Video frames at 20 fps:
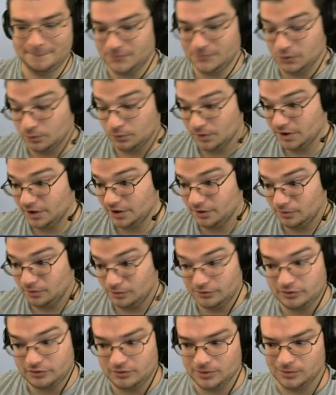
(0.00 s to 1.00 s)
the really
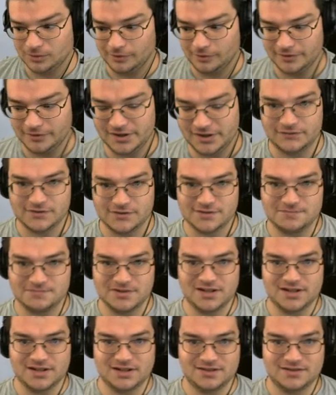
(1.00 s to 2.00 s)
old school Need for
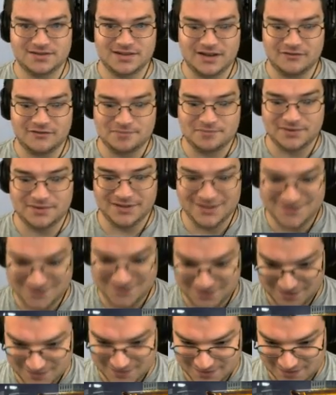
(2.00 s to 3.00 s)
Speeds have a place
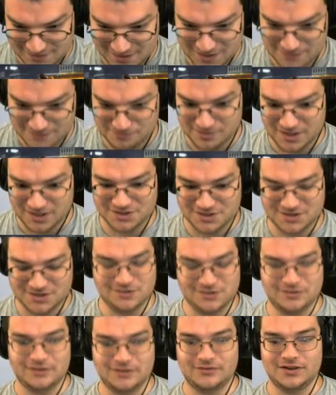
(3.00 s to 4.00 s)
in this game, Project
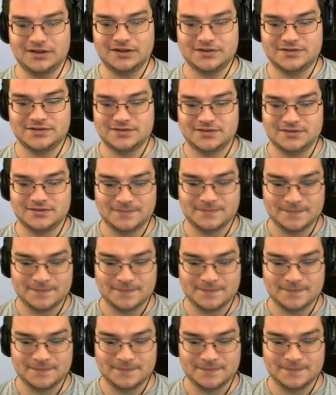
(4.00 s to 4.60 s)
Universe.